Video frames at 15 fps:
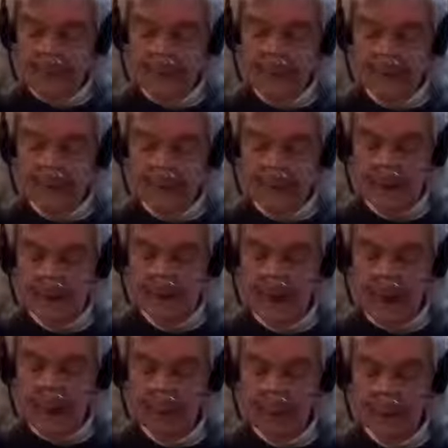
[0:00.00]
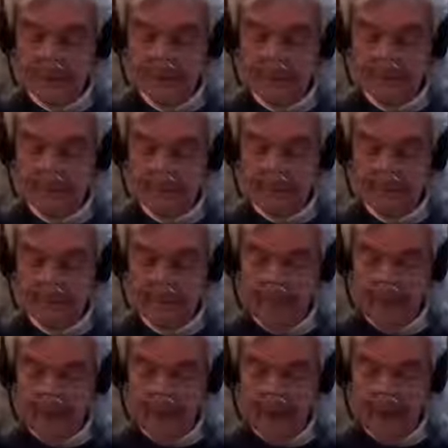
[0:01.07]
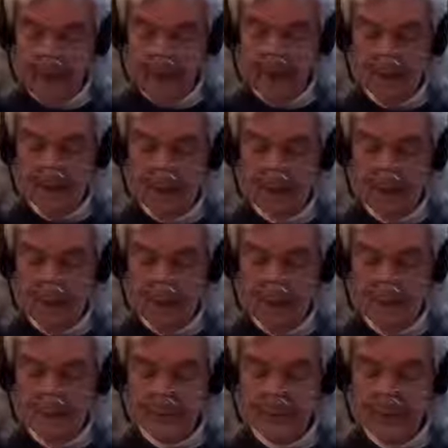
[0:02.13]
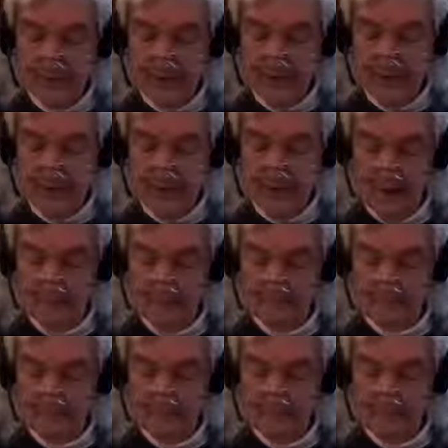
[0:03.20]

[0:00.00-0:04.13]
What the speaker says: This is cowardice and gives points to your ego.